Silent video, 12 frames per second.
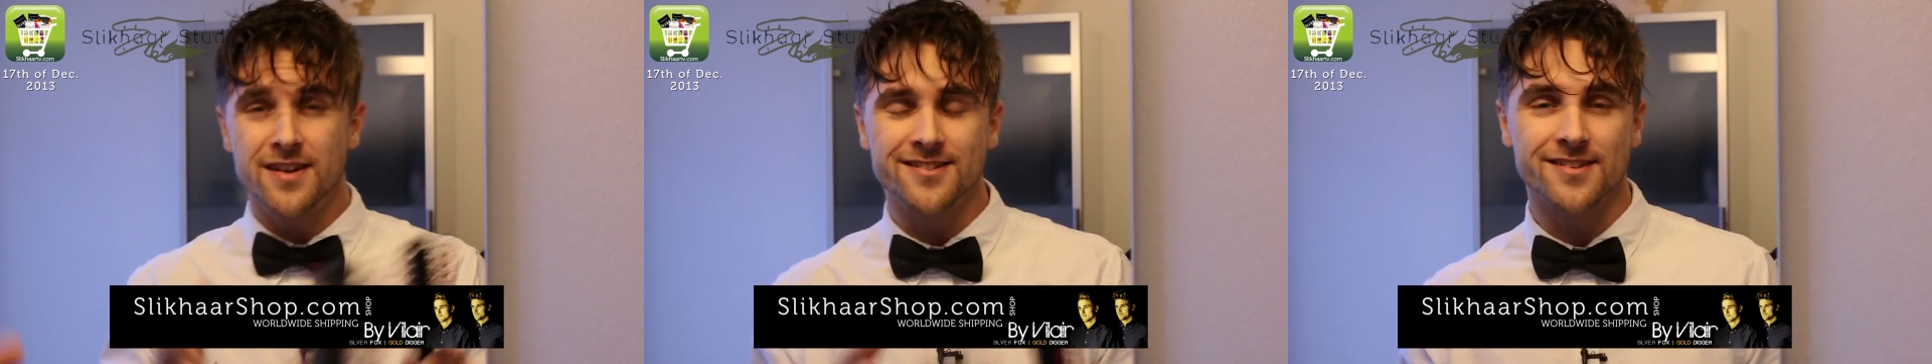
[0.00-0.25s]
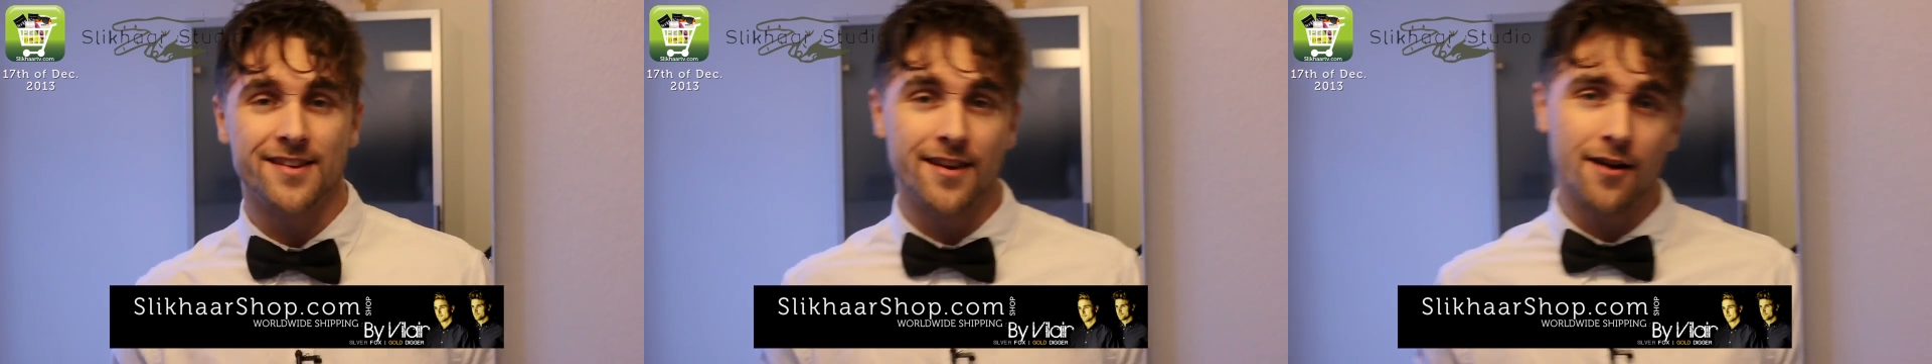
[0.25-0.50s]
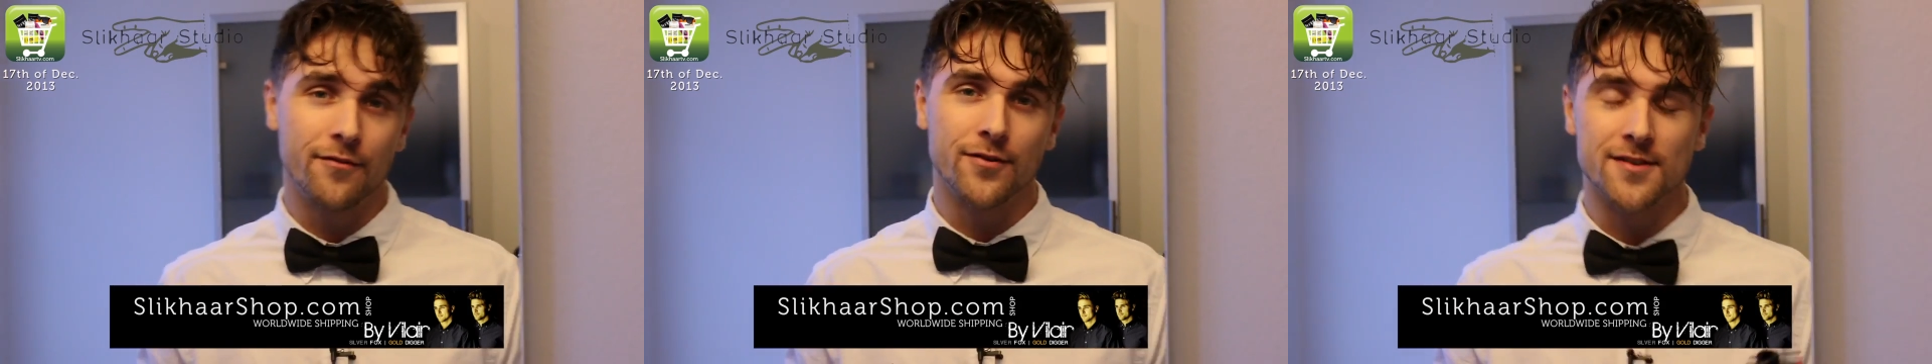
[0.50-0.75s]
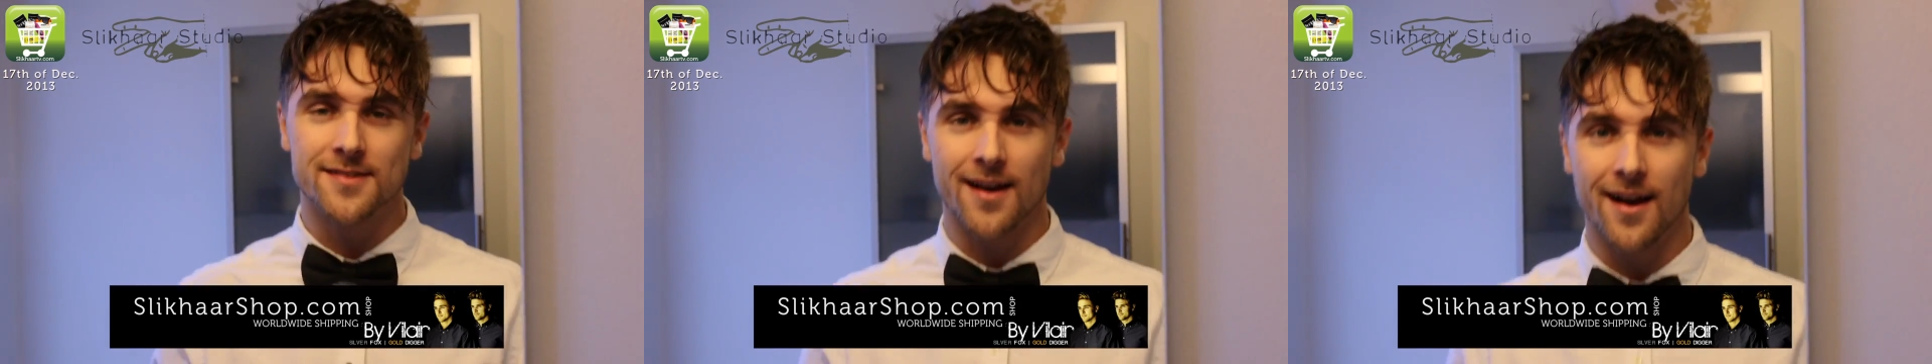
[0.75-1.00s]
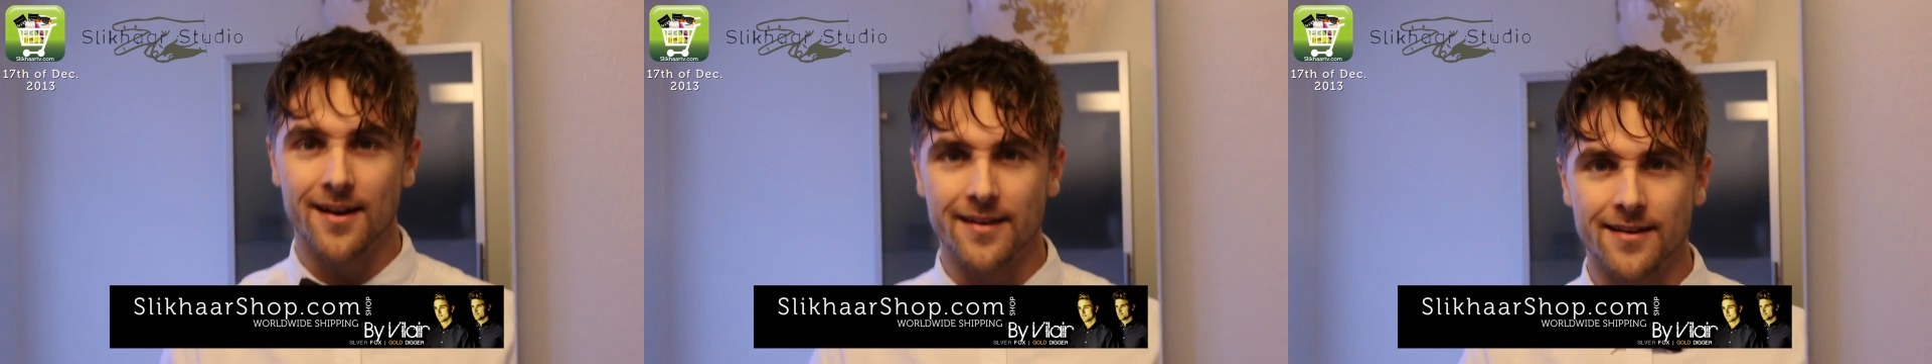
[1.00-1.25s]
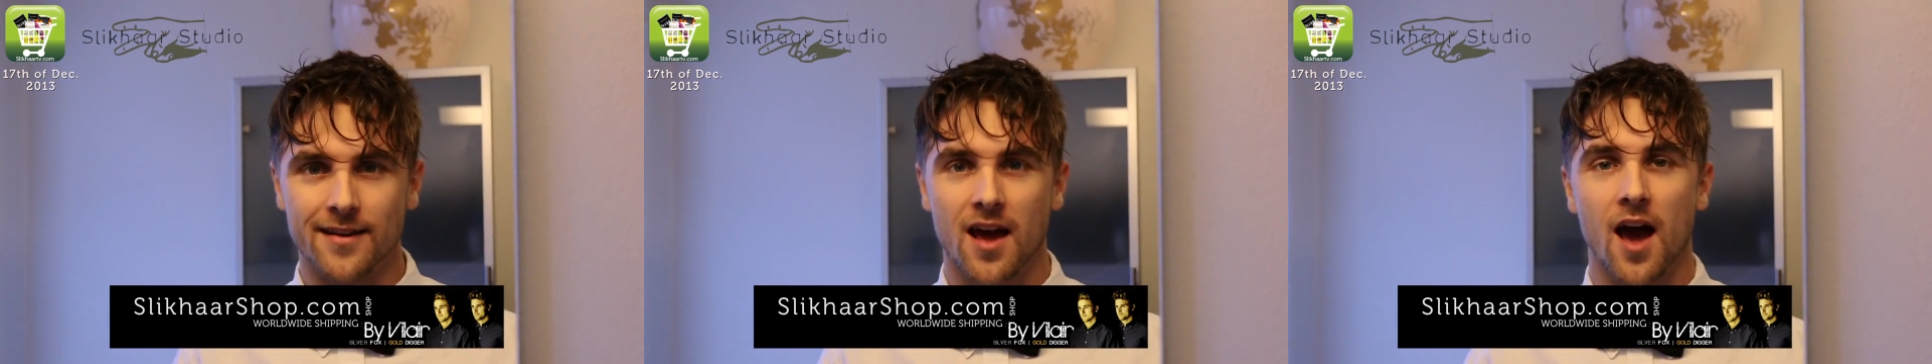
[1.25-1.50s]
Yes, and now for the
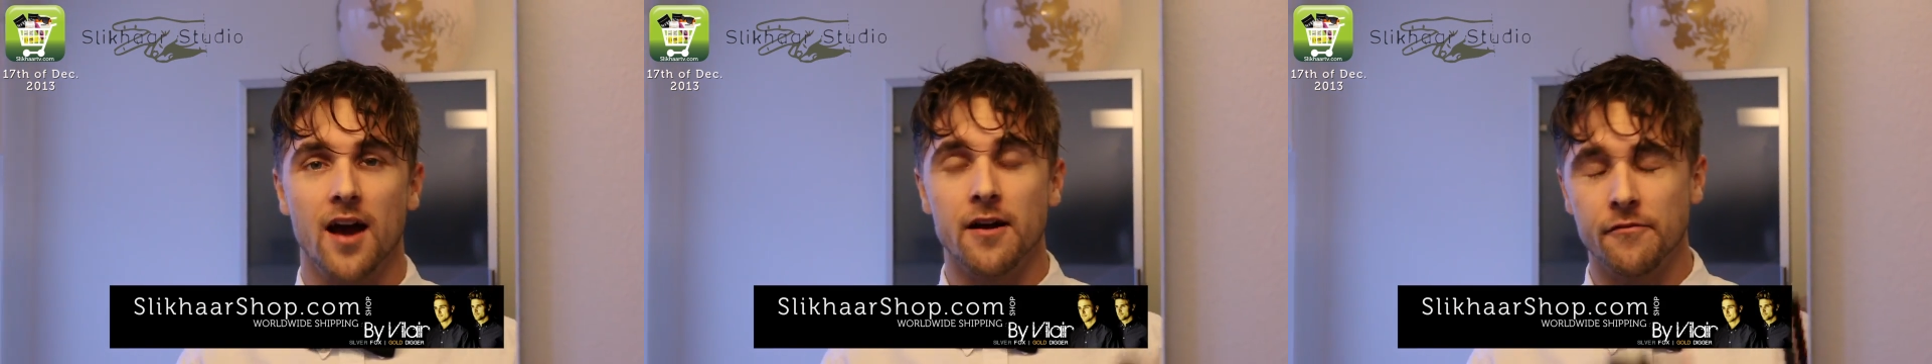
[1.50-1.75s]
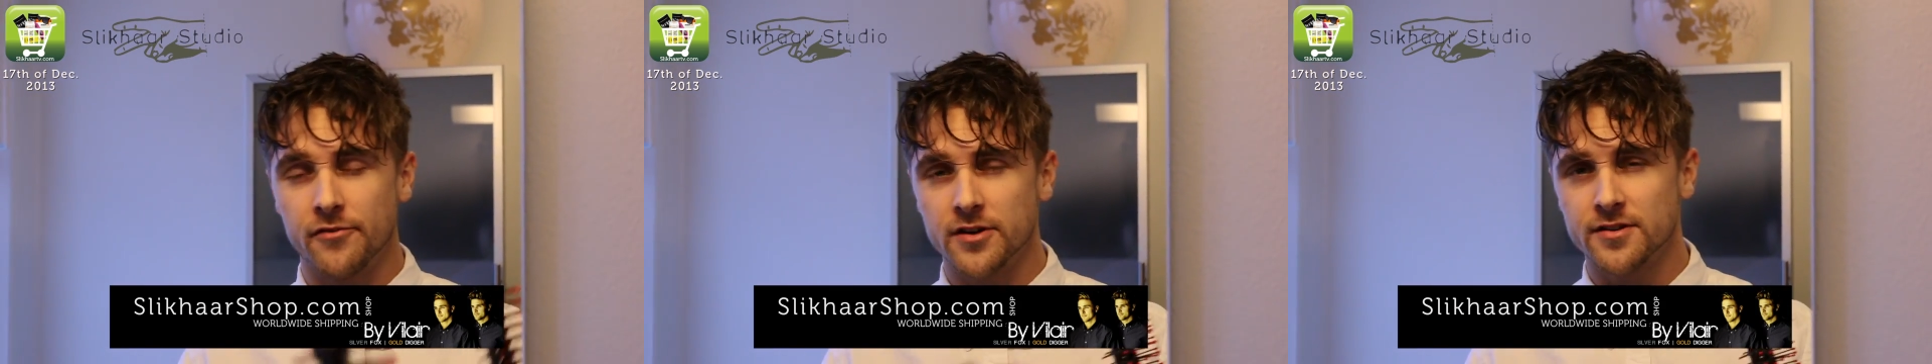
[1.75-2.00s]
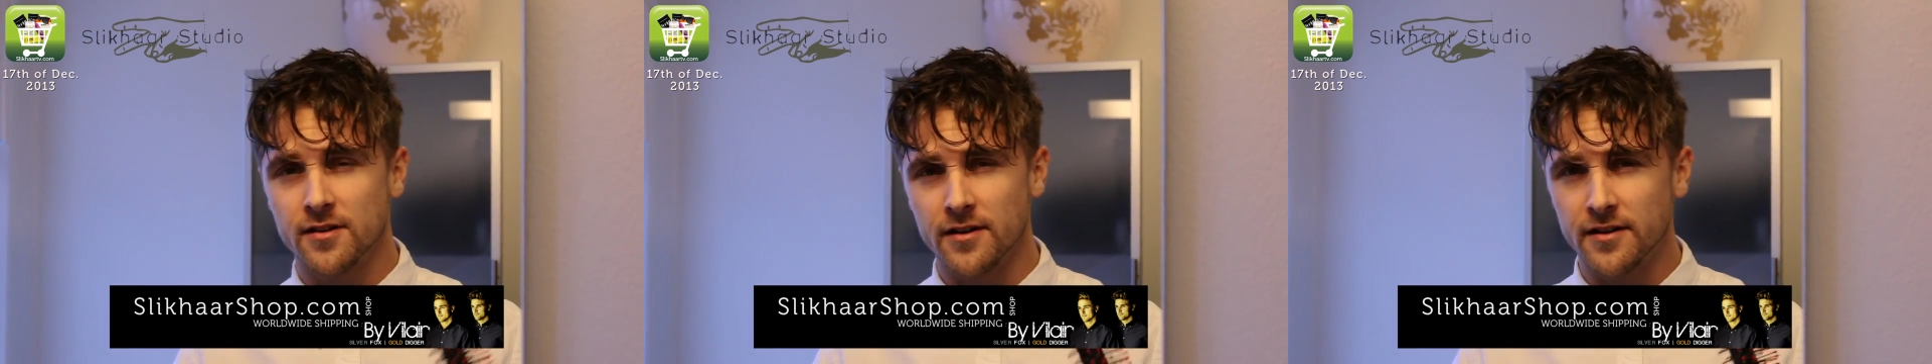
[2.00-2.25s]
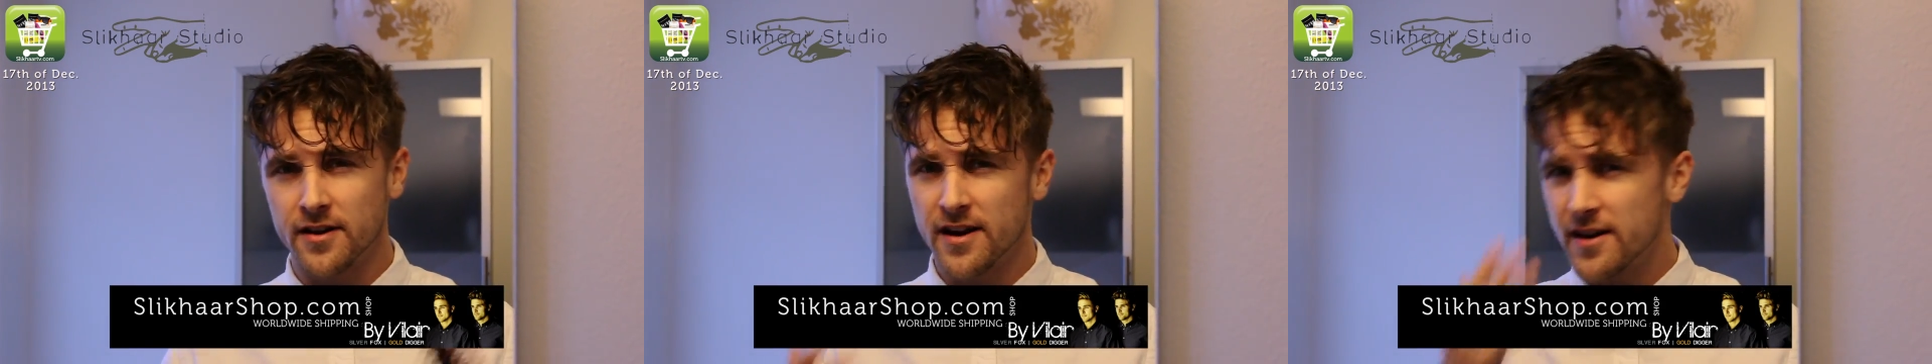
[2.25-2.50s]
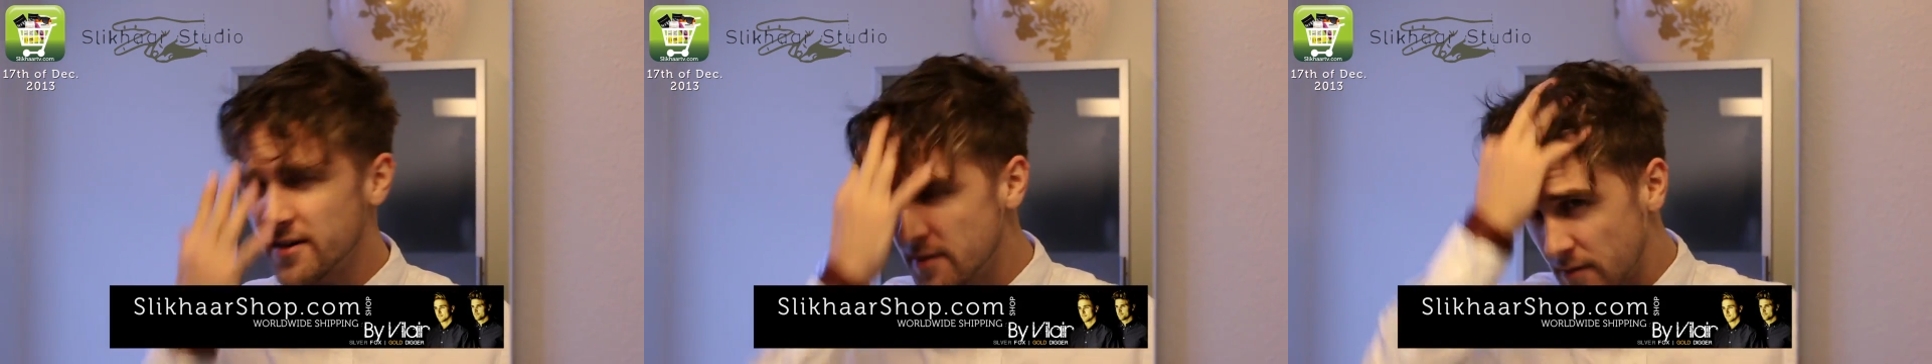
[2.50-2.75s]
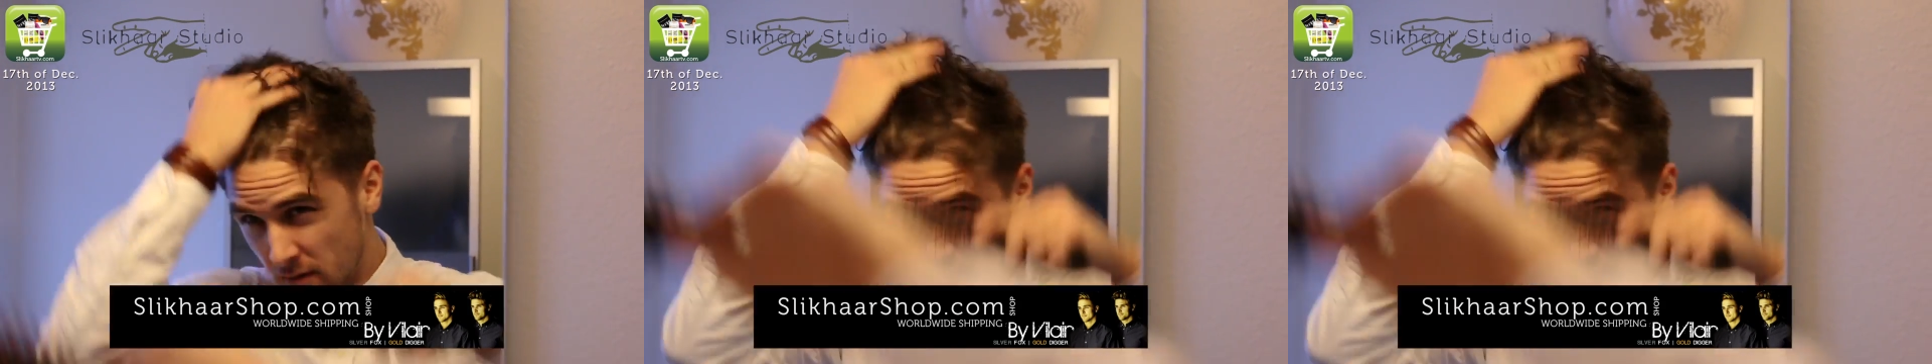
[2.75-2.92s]
styling. I have fresh cleaned hair.